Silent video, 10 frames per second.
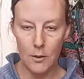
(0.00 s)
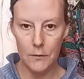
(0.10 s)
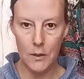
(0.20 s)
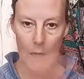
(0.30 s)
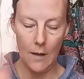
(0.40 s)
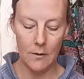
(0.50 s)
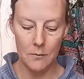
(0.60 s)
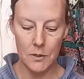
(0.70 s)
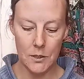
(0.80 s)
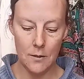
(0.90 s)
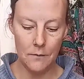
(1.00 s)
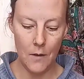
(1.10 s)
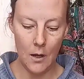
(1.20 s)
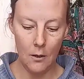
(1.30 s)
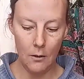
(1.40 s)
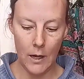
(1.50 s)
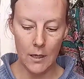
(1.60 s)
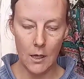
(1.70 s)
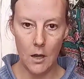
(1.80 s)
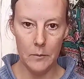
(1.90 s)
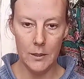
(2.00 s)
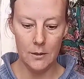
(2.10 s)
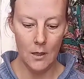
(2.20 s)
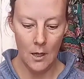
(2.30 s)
And if you haven't, be sure to follow, like, comment,